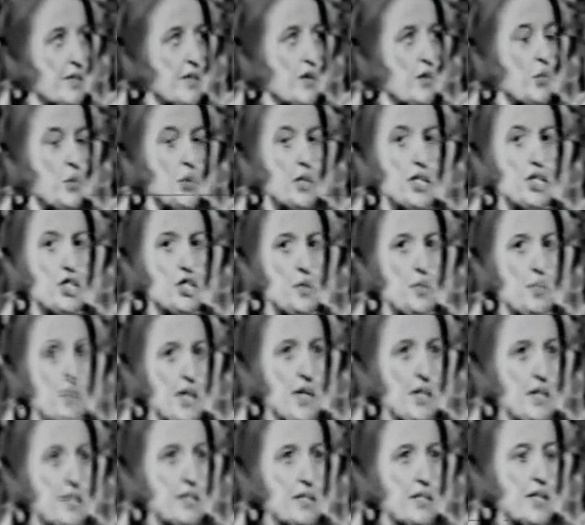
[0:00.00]
which
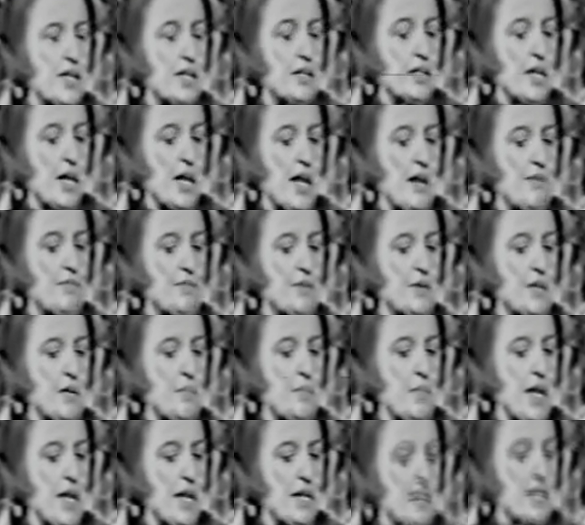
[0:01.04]
means that every
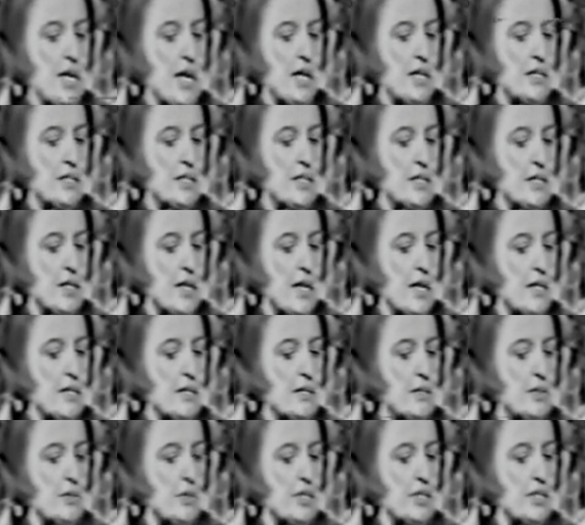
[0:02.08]
man has a right
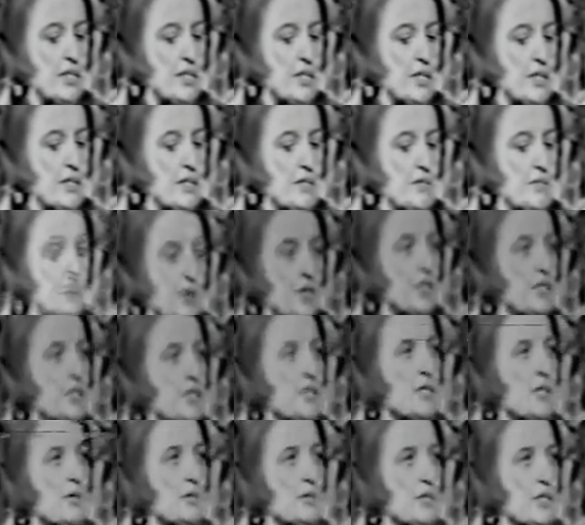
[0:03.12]
to exist for his
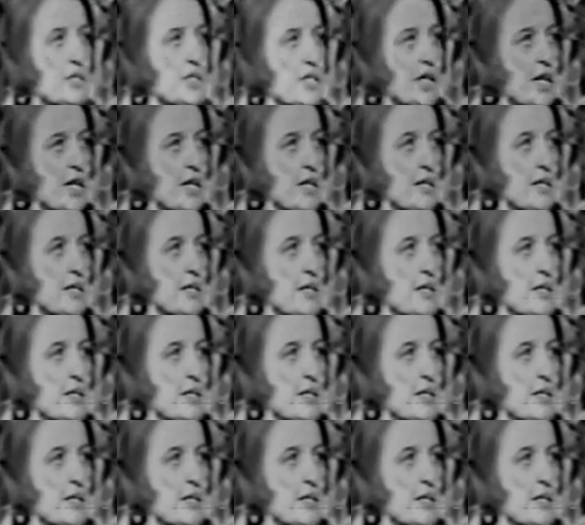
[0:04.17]
own sake,